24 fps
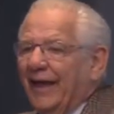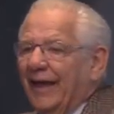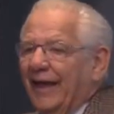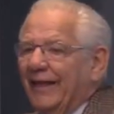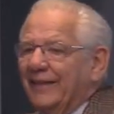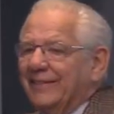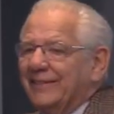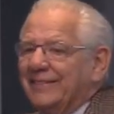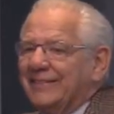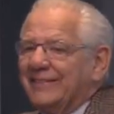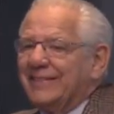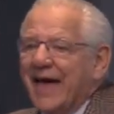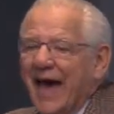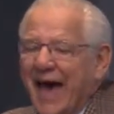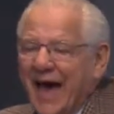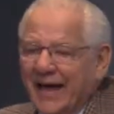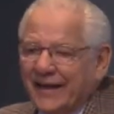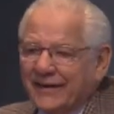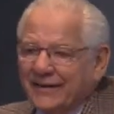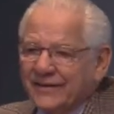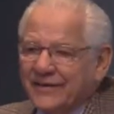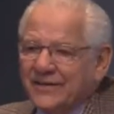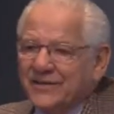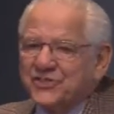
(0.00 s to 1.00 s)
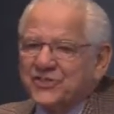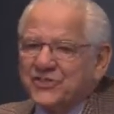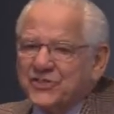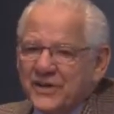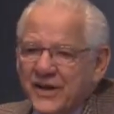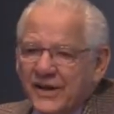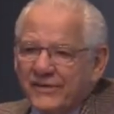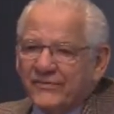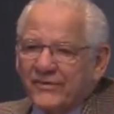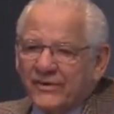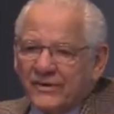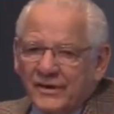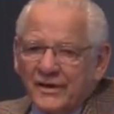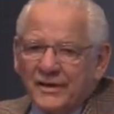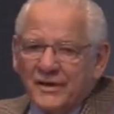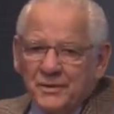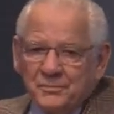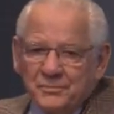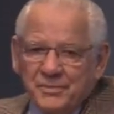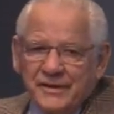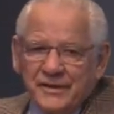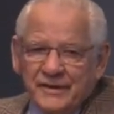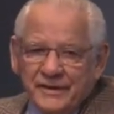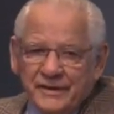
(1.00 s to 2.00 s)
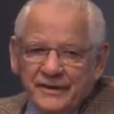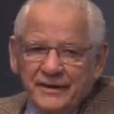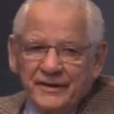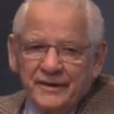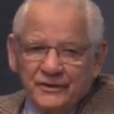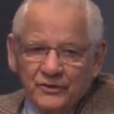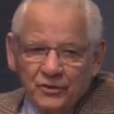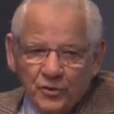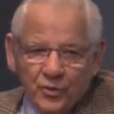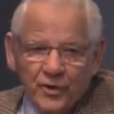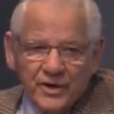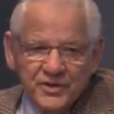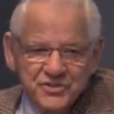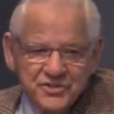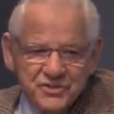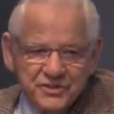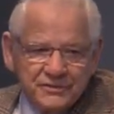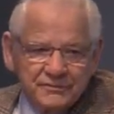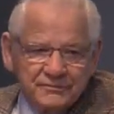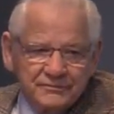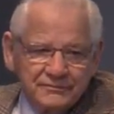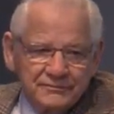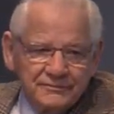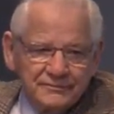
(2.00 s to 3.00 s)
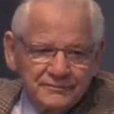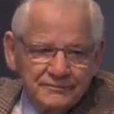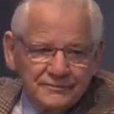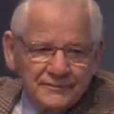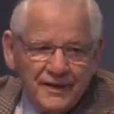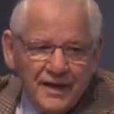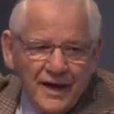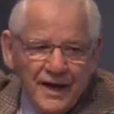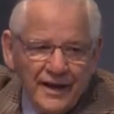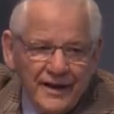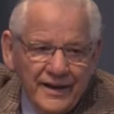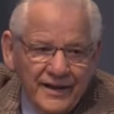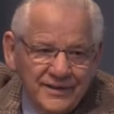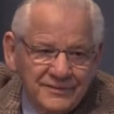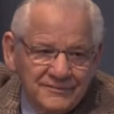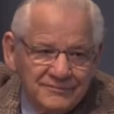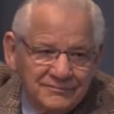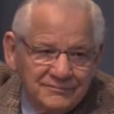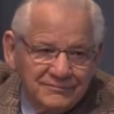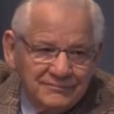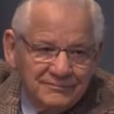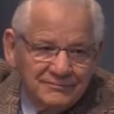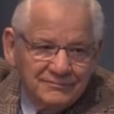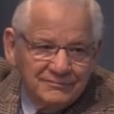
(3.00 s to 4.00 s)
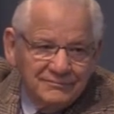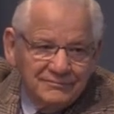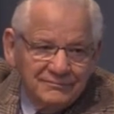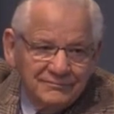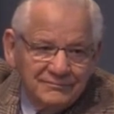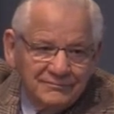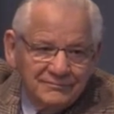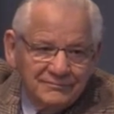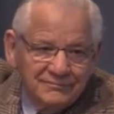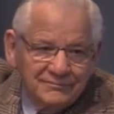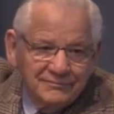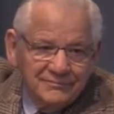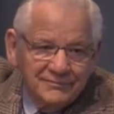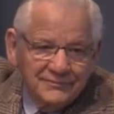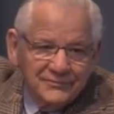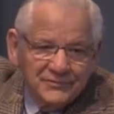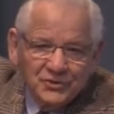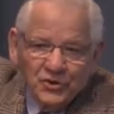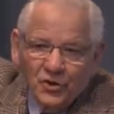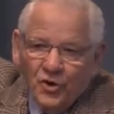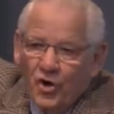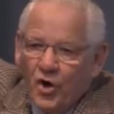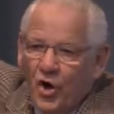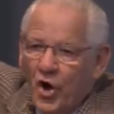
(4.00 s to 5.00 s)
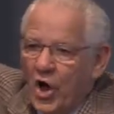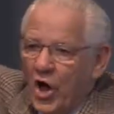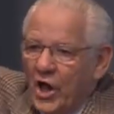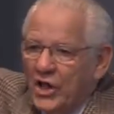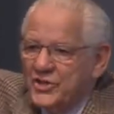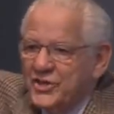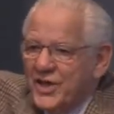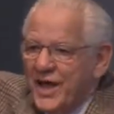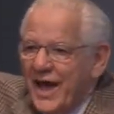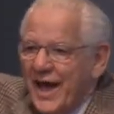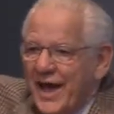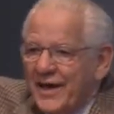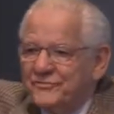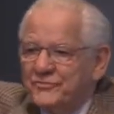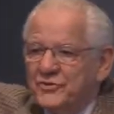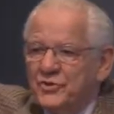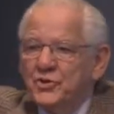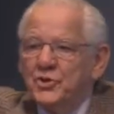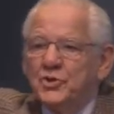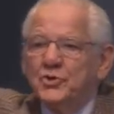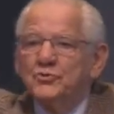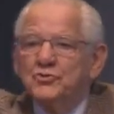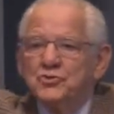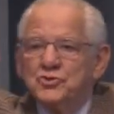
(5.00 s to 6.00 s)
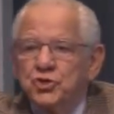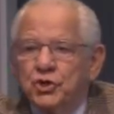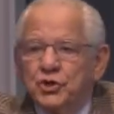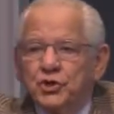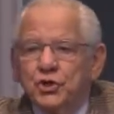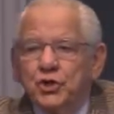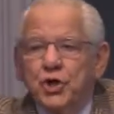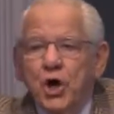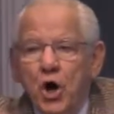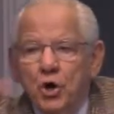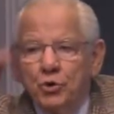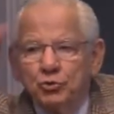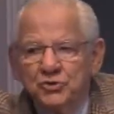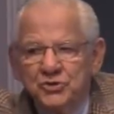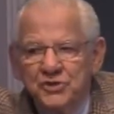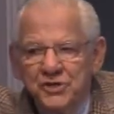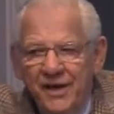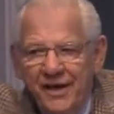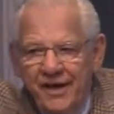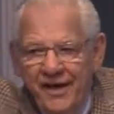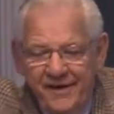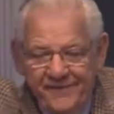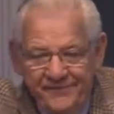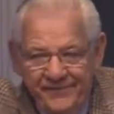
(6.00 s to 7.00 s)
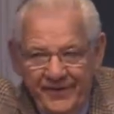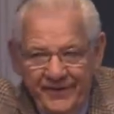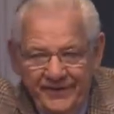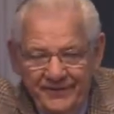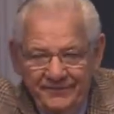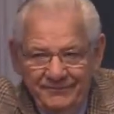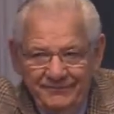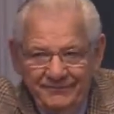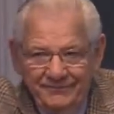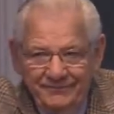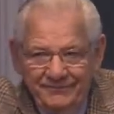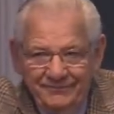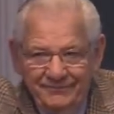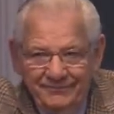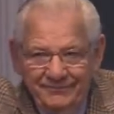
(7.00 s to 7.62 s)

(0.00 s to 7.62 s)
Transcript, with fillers: And that is never going to be in question. Got it? So all you have to do to go to heaven